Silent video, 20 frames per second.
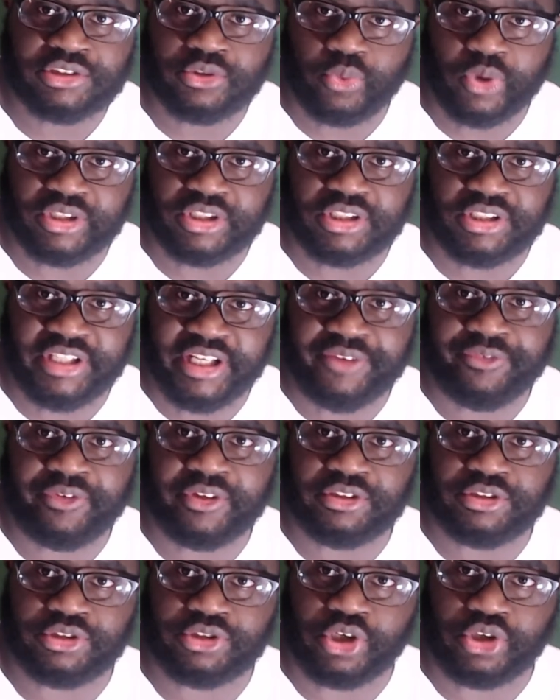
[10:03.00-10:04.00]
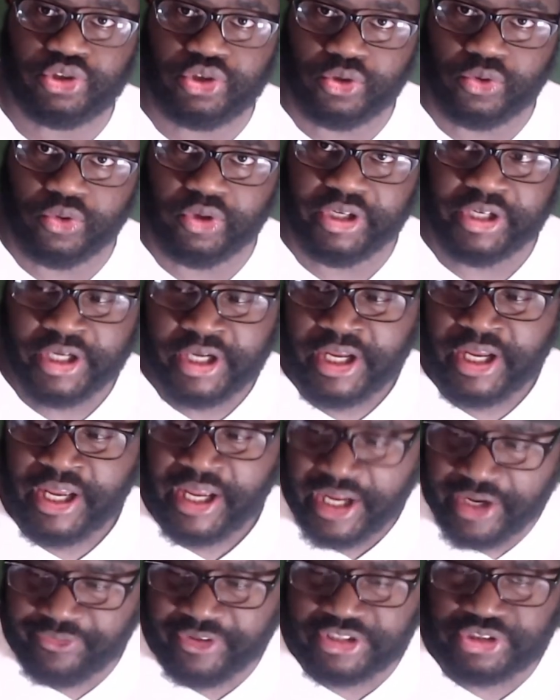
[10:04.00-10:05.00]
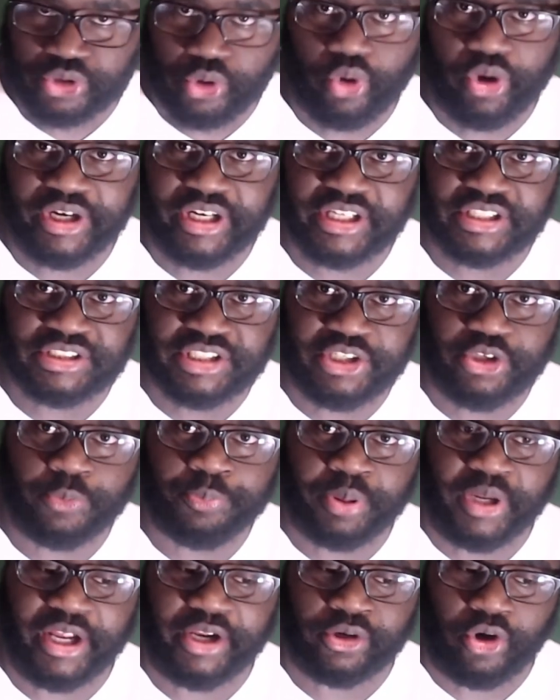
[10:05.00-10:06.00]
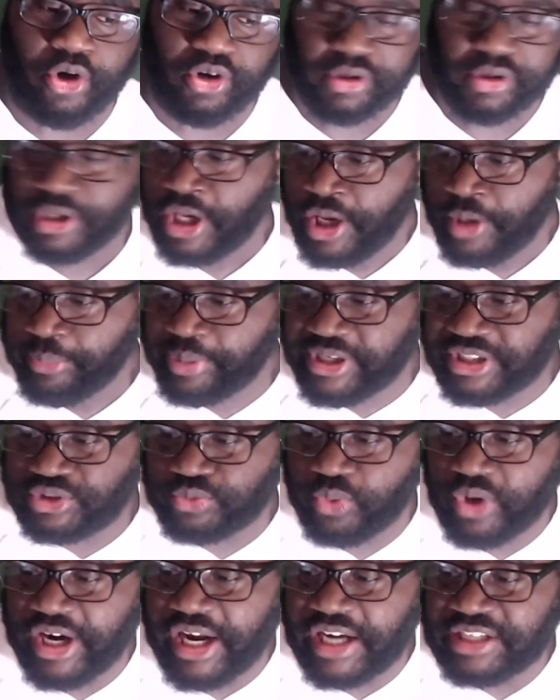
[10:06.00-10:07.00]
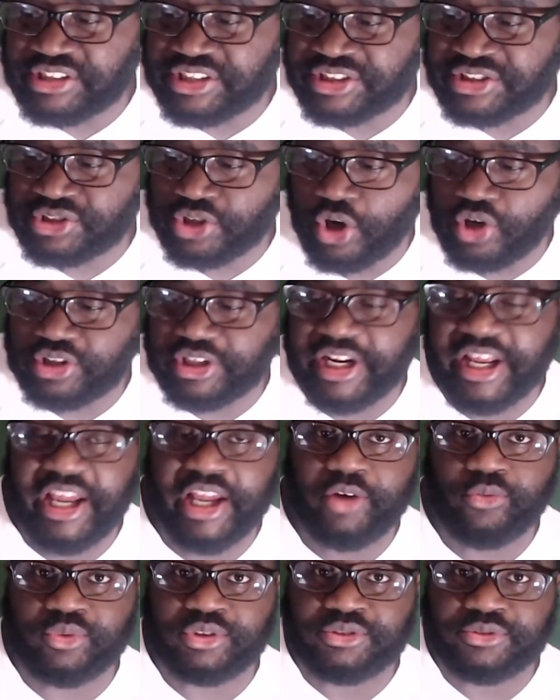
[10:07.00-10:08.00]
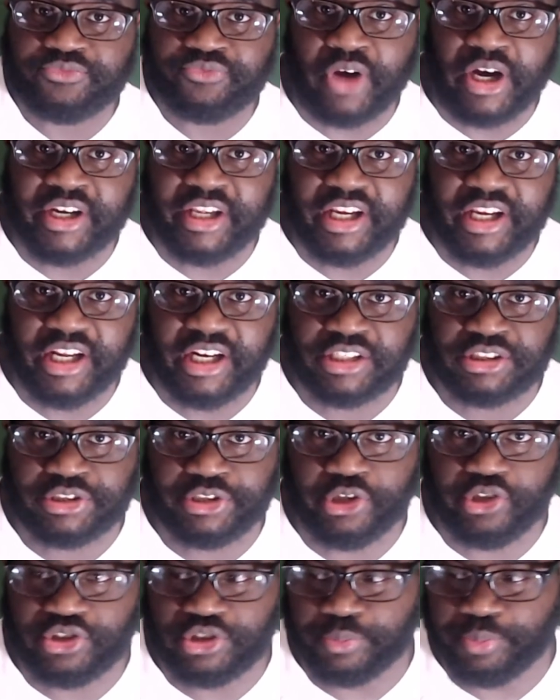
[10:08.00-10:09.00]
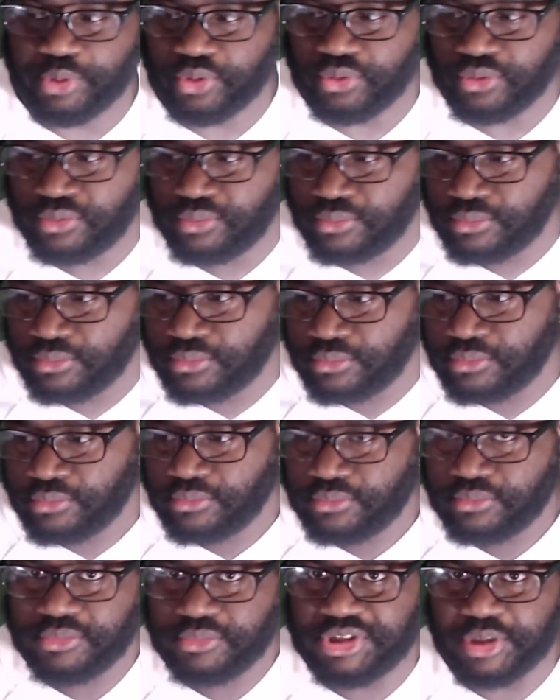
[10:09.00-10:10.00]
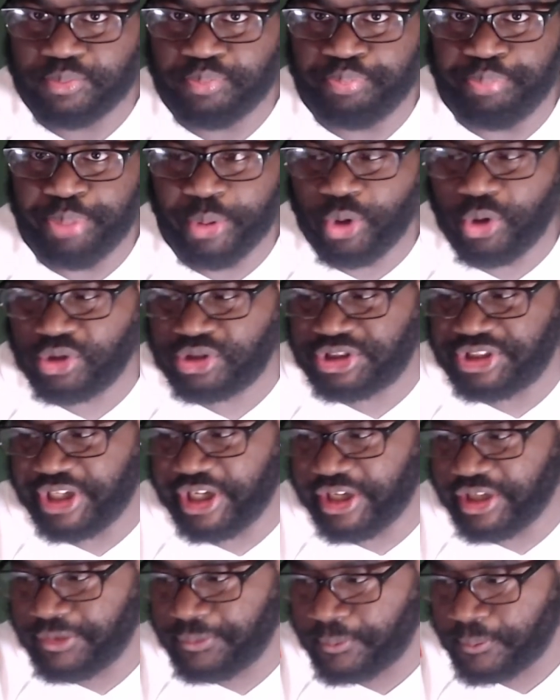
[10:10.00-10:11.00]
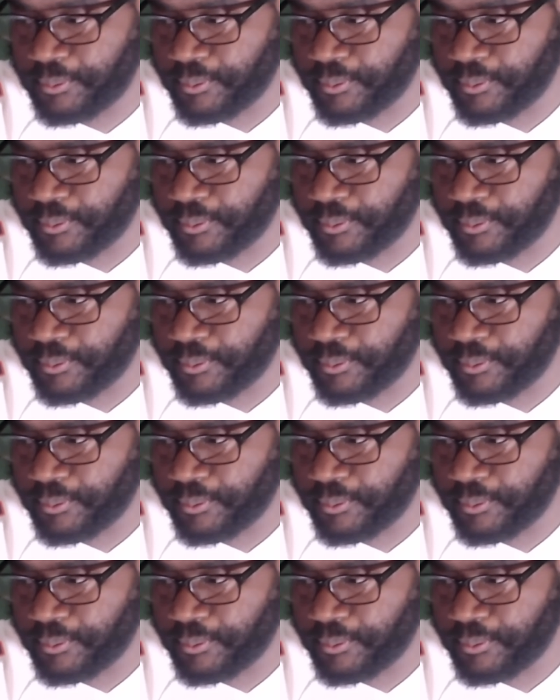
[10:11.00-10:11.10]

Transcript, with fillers: to what the defenses are doing if he's going to continue play calling. Because what I just saw today was fucking inexcusable. Some bullshit.